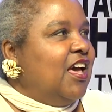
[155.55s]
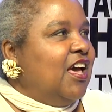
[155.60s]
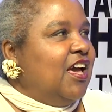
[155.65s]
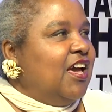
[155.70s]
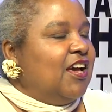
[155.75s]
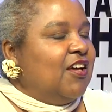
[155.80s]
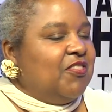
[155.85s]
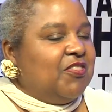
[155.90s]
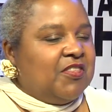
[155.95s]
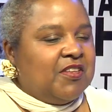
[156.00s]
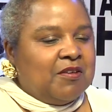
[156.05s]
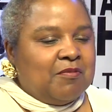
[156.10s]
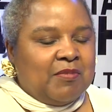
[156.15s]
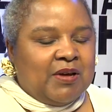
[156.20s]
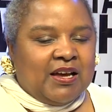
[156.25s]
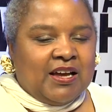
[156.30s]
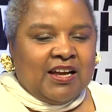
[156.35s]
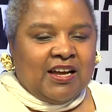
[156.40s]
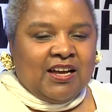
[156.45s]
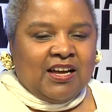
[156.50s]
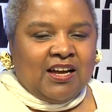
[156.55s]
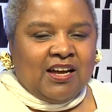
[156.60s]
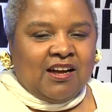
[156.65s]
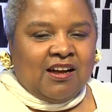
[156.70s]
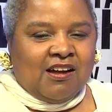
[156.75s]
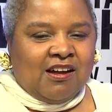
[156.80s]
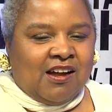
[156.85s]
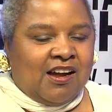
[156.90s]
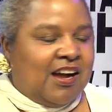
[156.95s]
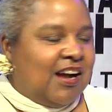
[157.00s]
and then my
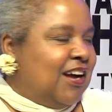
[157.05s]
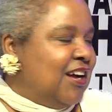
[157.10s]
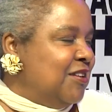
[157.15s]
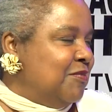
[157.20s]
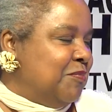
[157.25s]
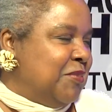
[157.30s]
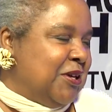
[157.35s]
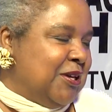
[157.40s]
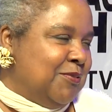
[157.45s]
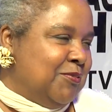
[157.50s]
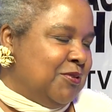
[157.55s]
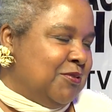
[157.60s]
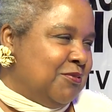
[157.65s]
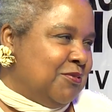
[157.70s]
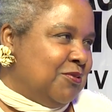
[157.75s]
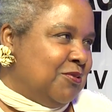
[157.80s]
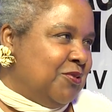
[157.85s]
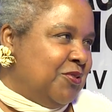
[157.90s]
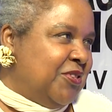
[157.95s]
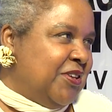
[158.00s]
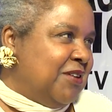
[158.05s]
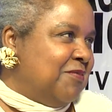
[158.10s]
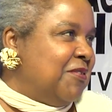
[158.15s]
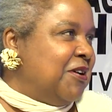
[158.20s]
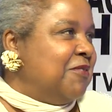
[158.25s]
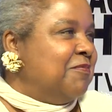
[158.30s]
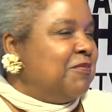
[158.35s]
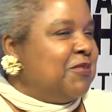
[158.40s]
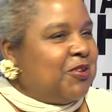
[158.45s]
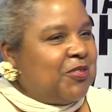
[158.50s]
Aunt Baby Ruth and
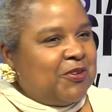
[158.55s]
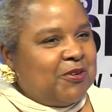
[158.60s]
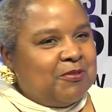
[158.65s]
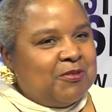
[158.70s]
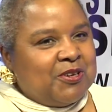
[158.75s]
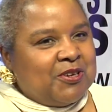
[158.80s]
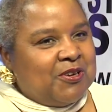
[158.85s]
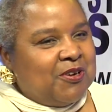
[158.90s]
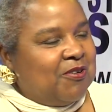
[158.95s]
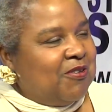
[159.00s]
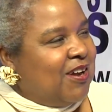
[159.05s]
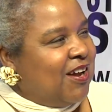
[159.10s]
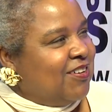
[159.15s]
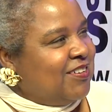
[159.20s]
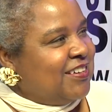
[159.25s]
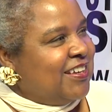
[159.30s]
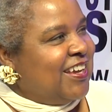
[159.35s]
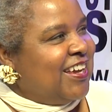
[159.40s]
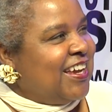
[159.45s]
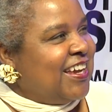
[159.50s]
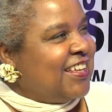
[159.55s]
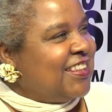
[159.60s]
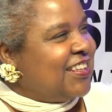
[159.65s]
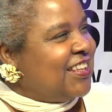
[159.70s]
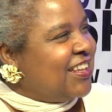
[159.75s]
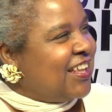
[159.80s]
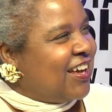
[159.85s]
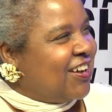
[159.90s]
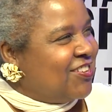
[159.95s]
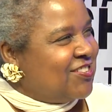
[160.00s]
my mother would go out and hang in the
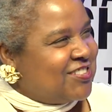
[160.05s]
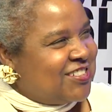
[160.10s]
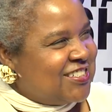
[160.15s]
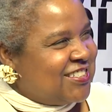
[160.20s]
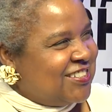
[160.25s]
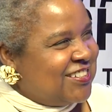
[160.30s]
lounges.